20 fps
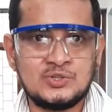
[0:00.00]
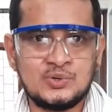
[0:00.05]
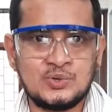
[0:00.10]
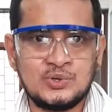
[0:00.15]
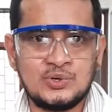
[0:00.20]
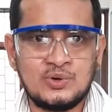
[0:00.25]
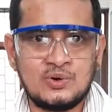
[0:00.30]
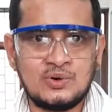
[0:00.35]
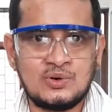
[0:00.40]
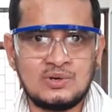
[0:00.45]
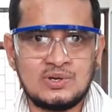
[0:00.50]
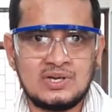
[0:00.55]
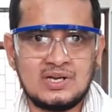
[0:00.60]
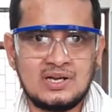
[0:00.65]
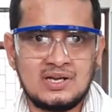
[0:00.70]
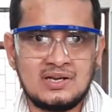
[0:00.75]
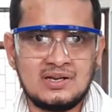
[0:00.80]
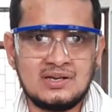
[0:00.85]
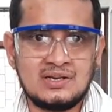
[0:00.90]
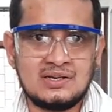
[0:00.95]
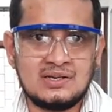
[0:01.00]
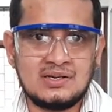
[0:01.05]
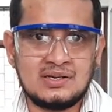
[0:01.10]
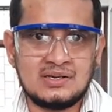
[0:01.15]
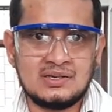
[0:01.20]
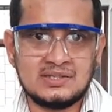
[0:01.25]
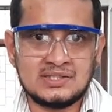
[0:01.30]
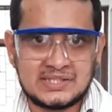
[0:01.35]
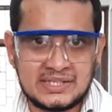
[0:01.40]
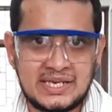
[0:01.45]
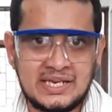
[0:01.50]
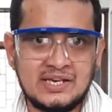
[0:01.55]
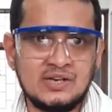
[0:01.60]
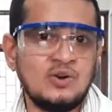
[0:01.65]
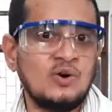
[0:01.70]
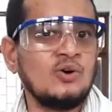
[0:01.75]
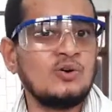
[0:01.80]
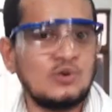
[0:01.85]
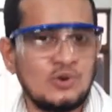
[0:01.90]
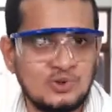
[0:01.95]
to your skin
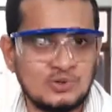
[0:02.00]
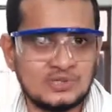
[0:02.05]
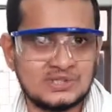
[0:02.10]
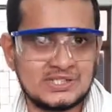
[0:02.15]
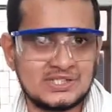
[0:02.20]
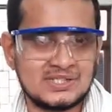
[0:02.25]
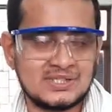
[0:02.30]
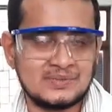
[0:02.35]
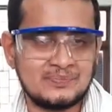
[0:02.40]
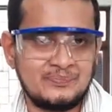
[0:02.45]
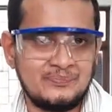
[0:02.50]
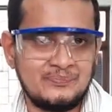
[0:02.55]
or clothes.